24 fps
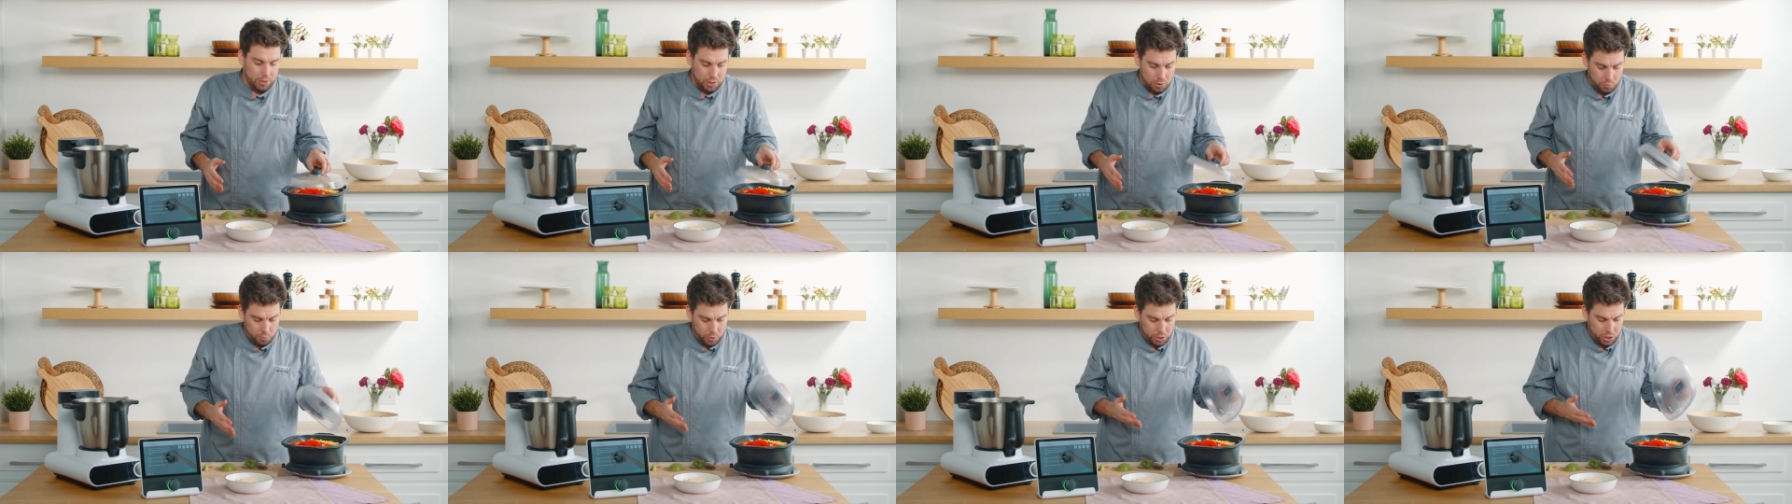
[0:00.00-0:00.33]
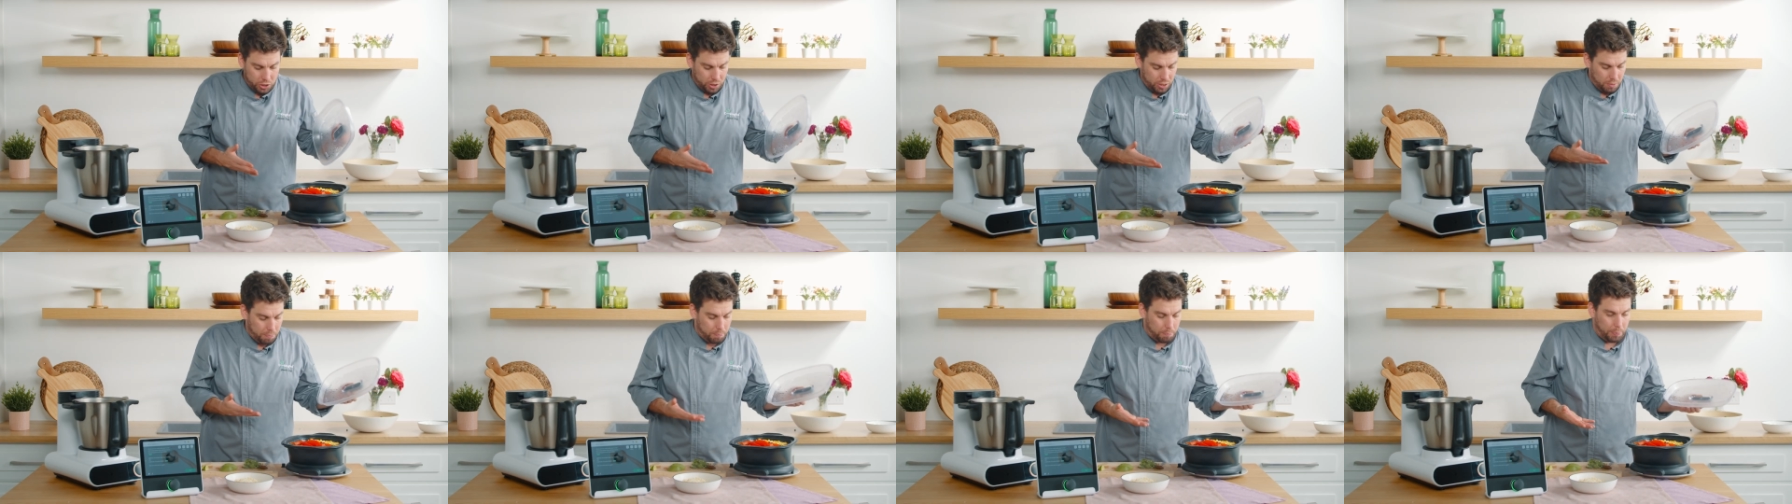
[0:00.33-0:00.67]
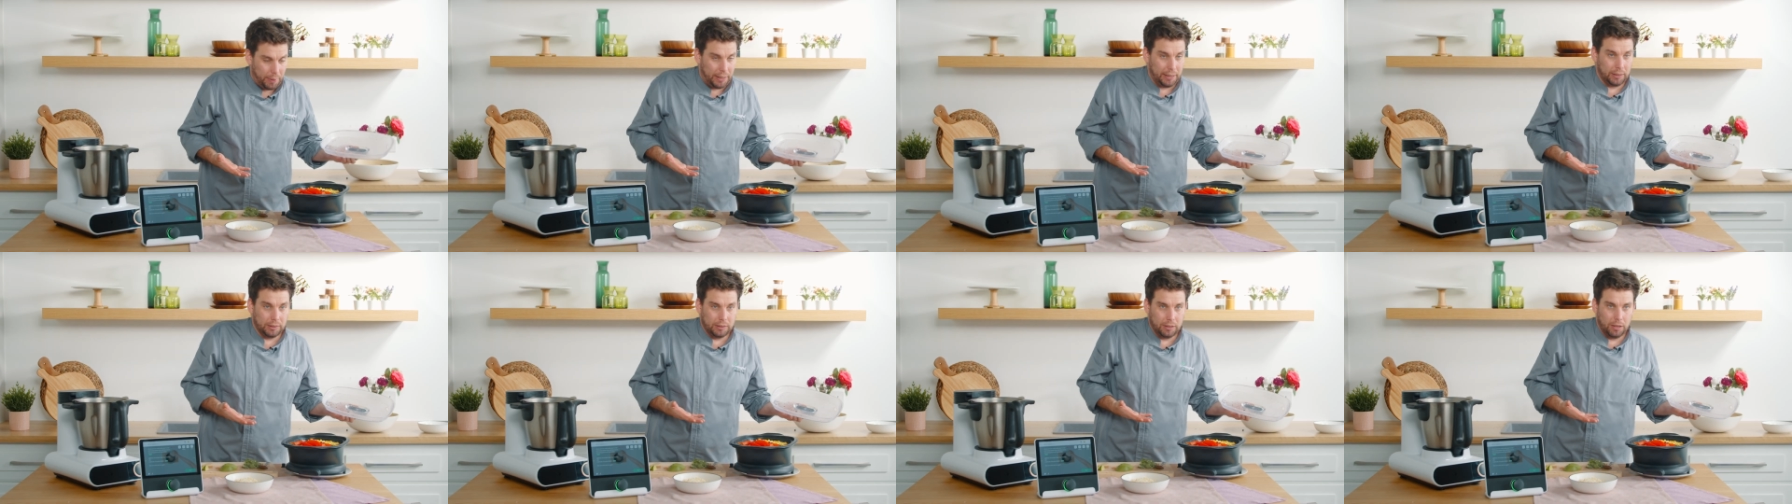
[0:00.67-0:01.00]
is we're just going to
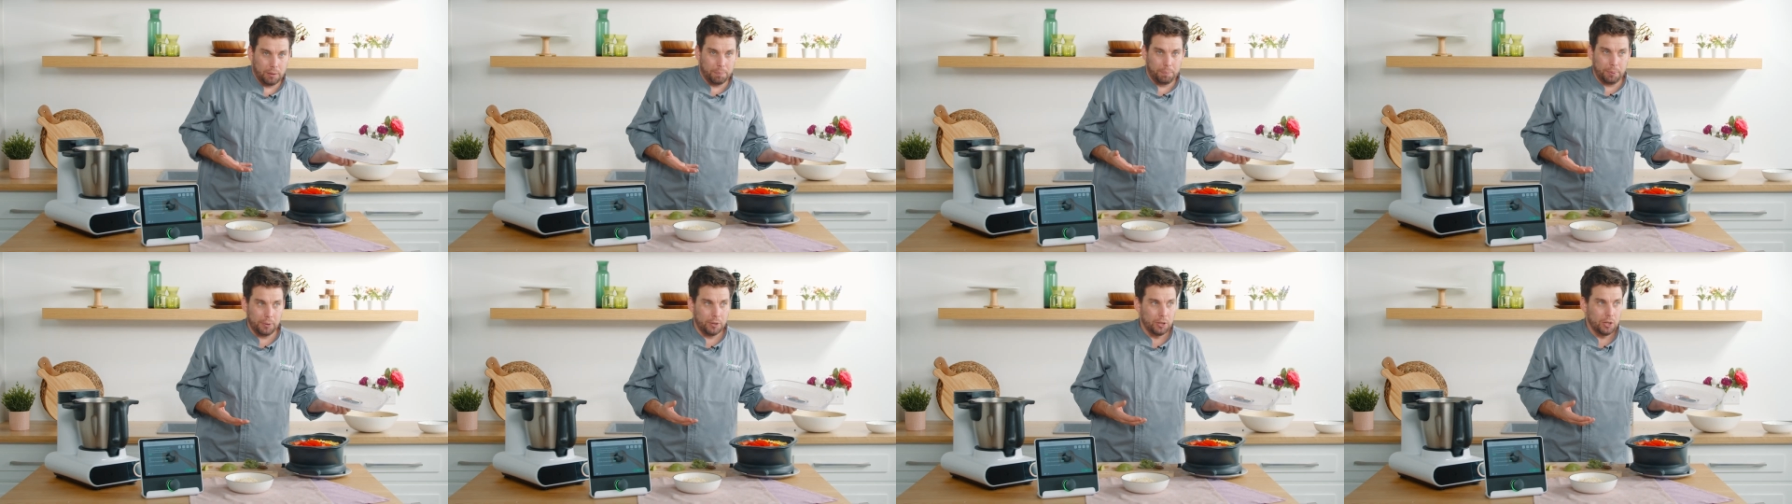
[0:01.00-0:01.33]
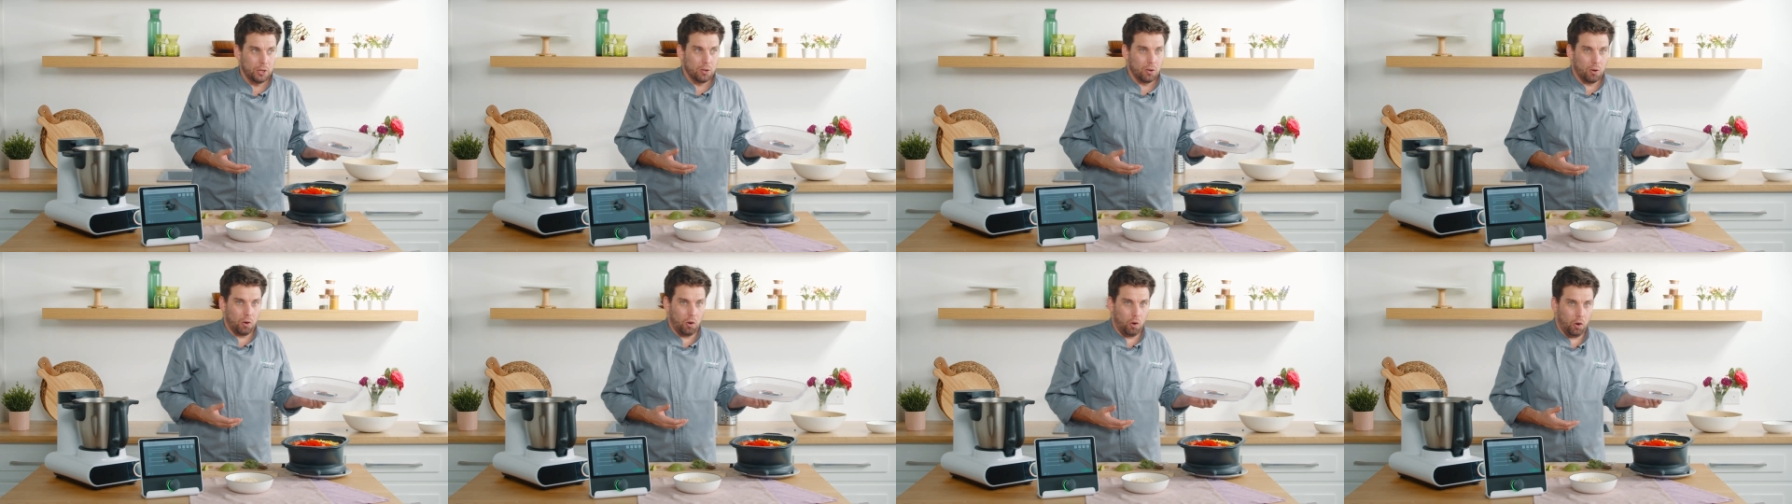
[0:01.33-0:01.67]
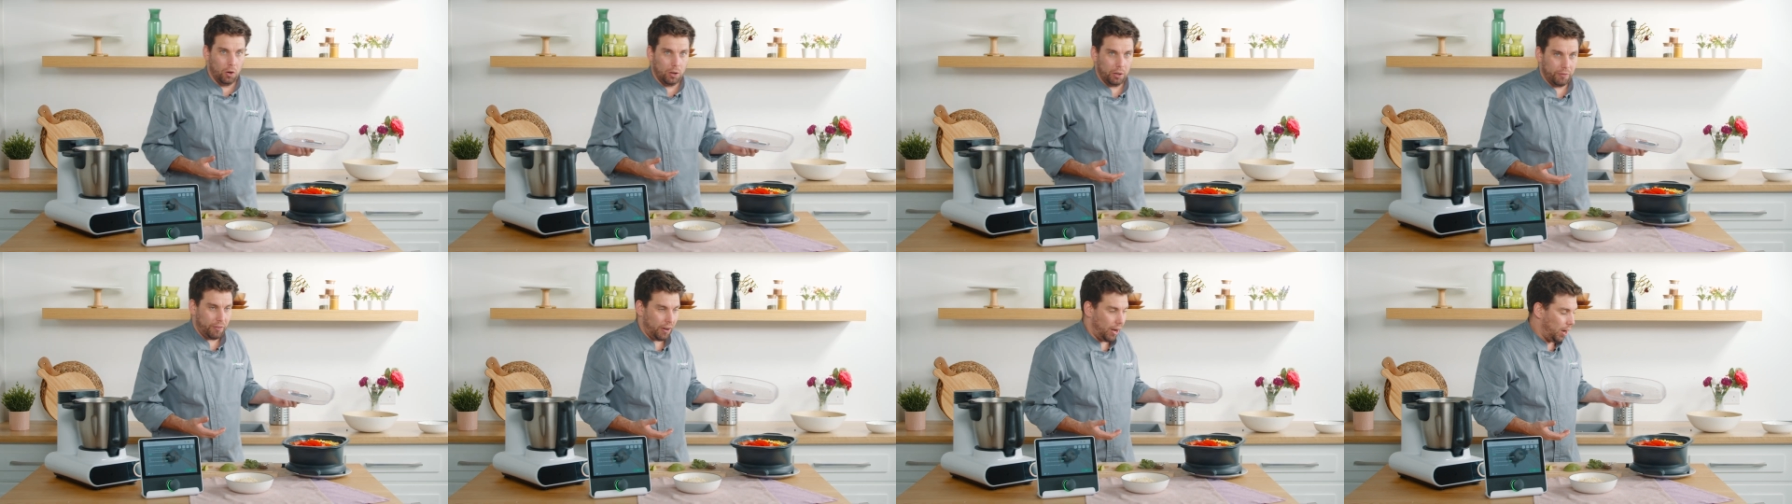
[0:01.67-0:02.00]
build up all of